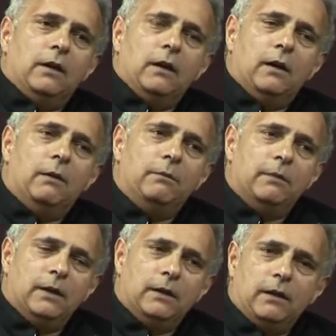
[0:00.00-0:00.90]
And
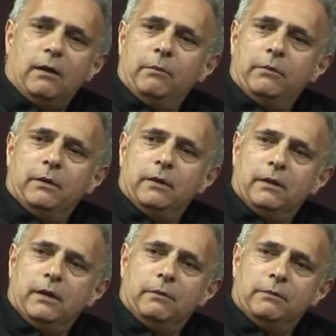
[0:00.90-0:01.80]

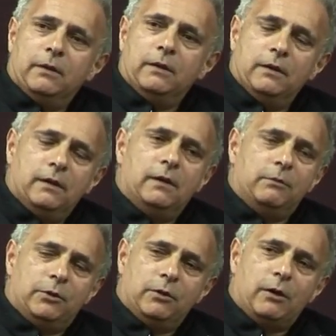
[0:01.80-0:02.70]

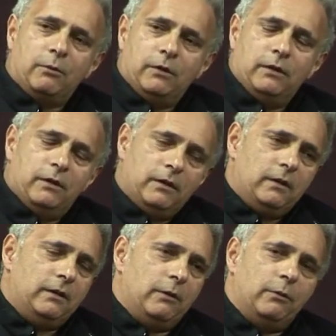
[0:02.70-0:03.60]
I'm sure
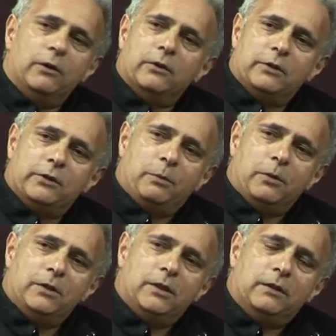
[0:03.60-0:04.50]
they were not
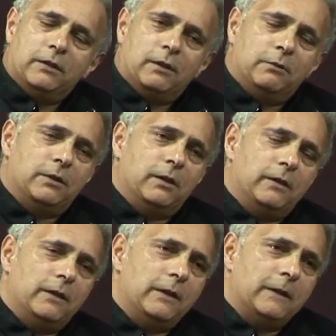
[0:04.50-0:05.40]
disappointed that I was
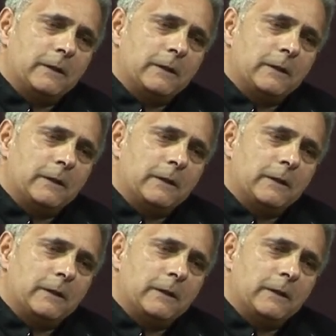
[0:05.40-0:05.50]
not there.